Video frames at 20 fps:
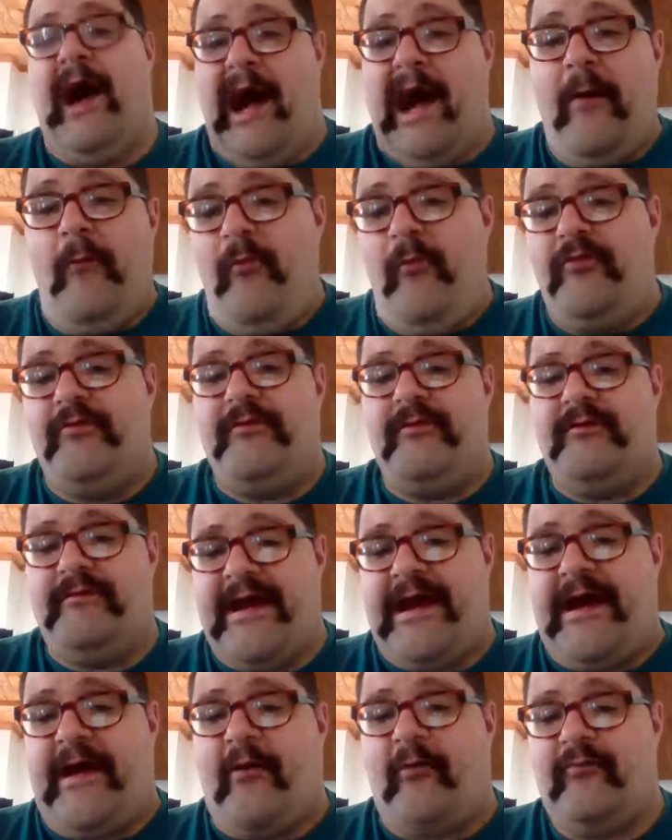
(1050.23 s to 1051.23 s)
I wouldn't
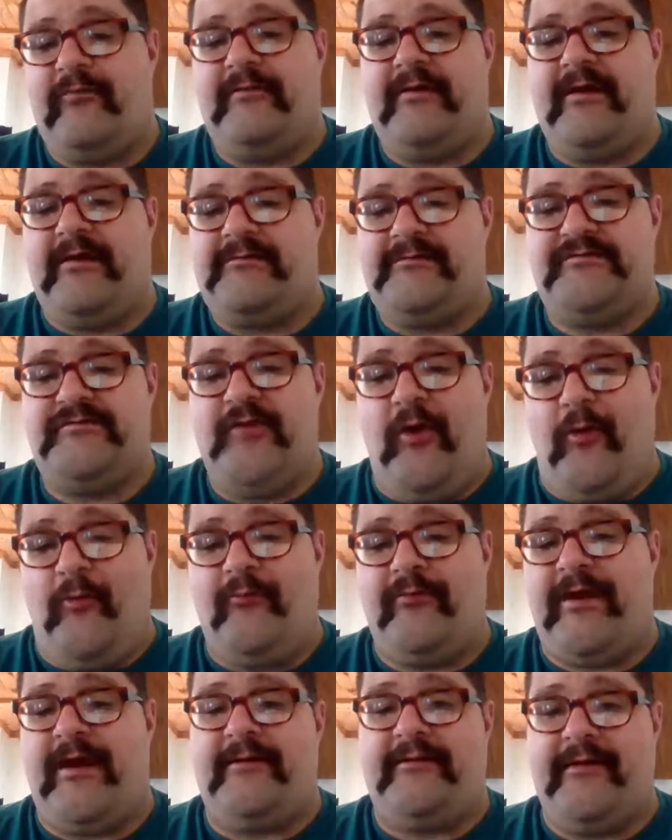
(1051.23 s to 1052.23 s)
doubt that it's
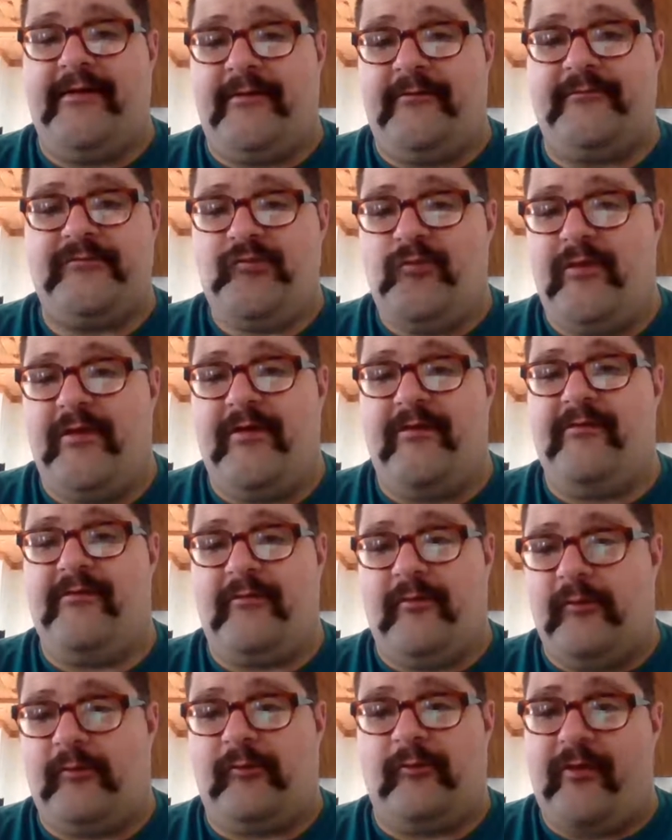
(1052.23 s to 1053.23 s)
going on
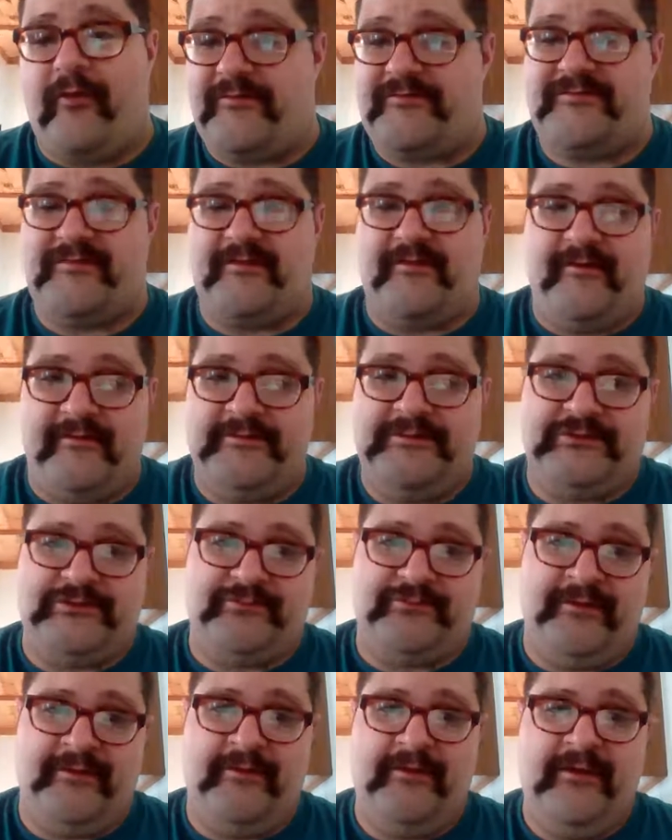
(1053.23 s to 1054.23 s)
elsewhere across the
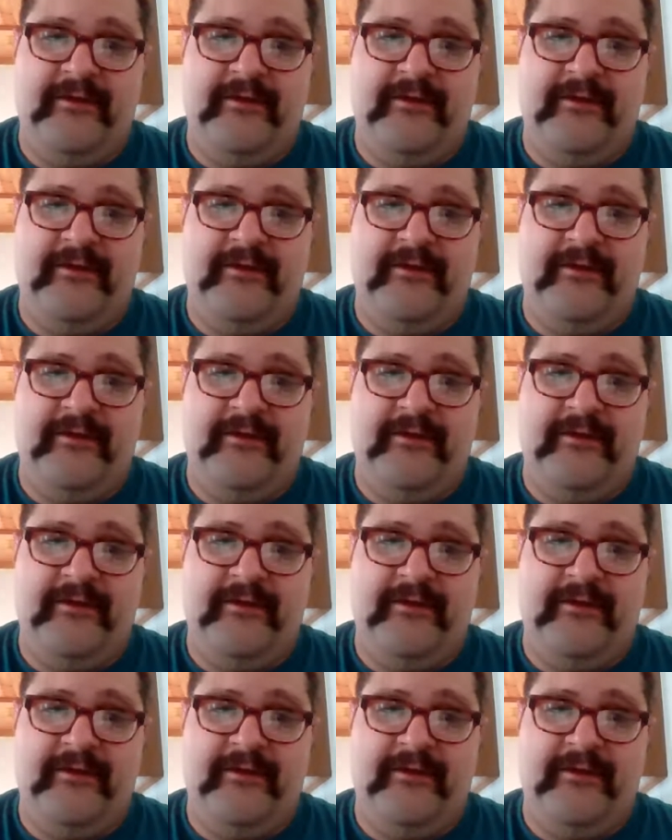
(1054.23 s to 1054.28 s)
country.